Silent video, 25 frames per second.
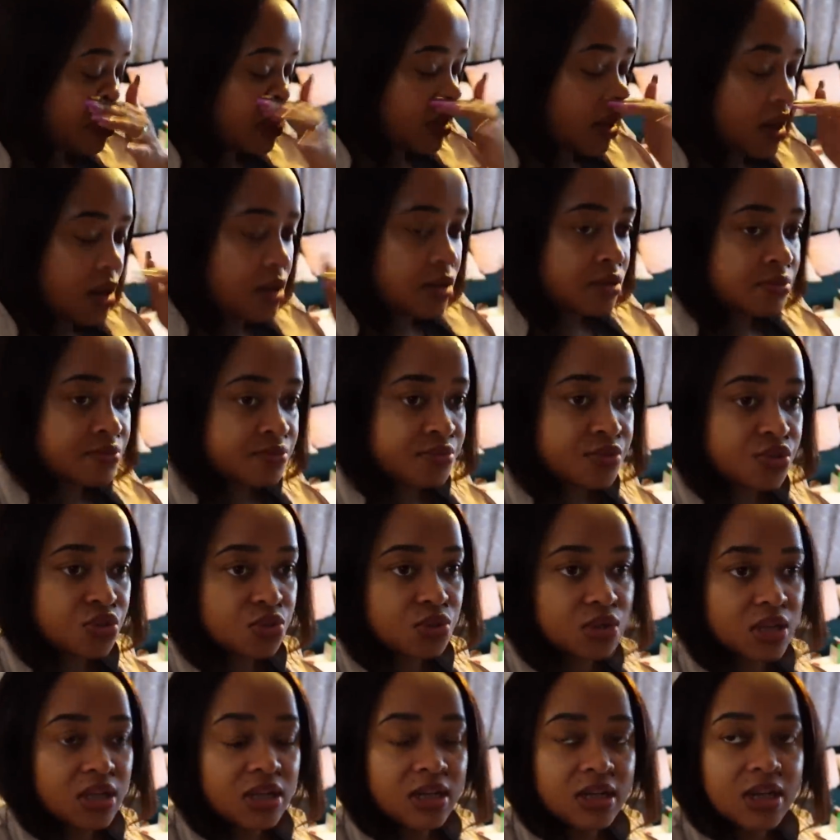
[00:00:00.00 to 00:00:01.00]
to
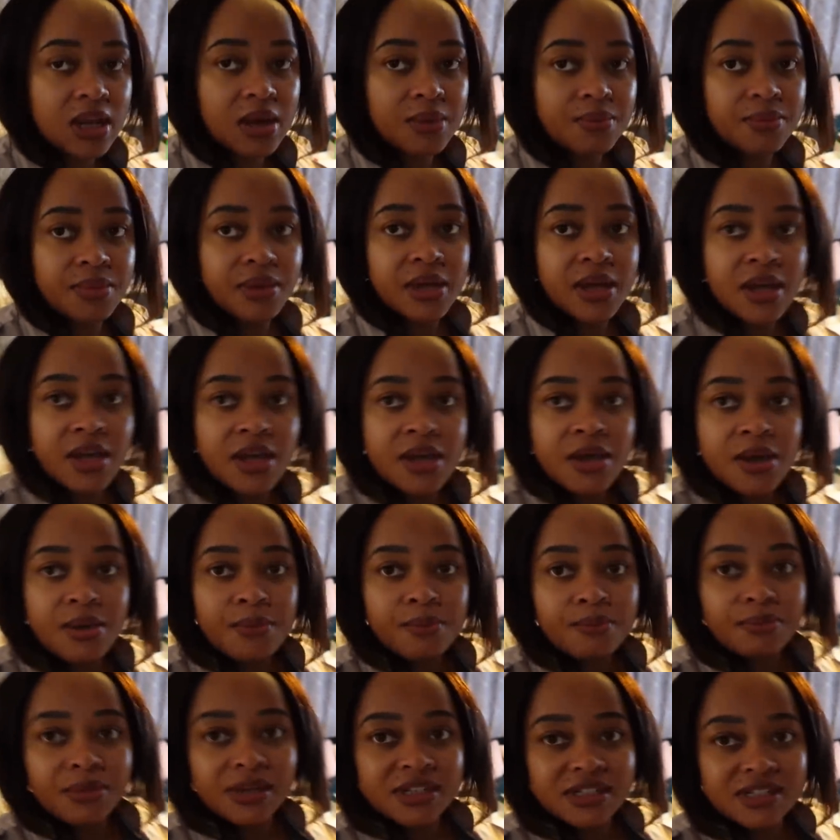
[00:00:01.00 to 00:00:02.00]
clean up,
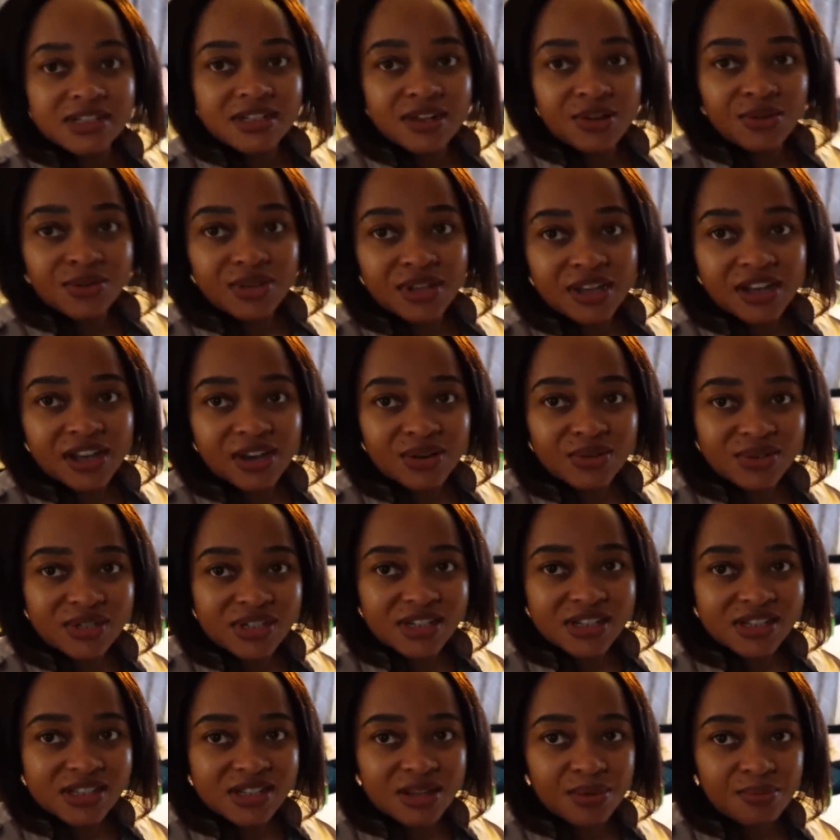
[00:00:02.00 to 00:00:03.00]
but now the
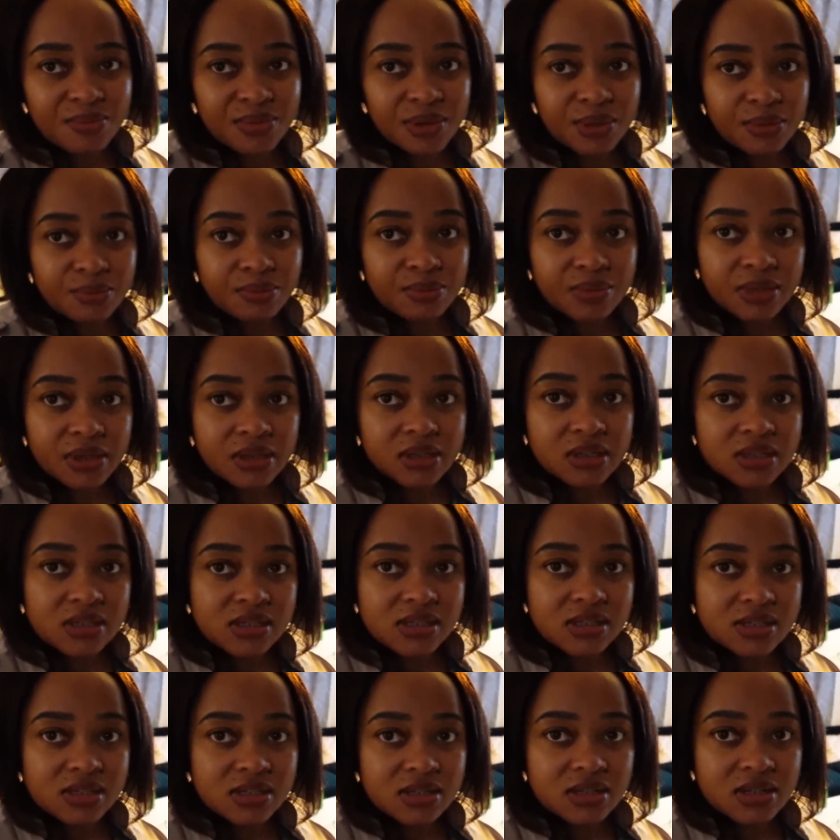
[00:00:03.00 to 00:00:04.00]
couches are being
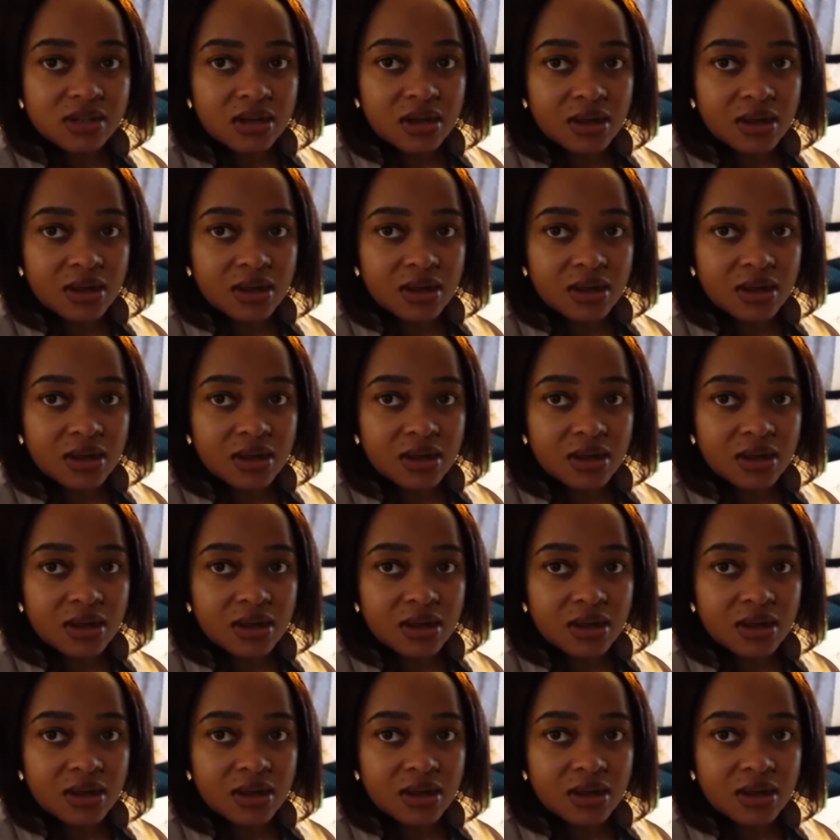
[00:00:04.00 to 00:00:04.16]
picked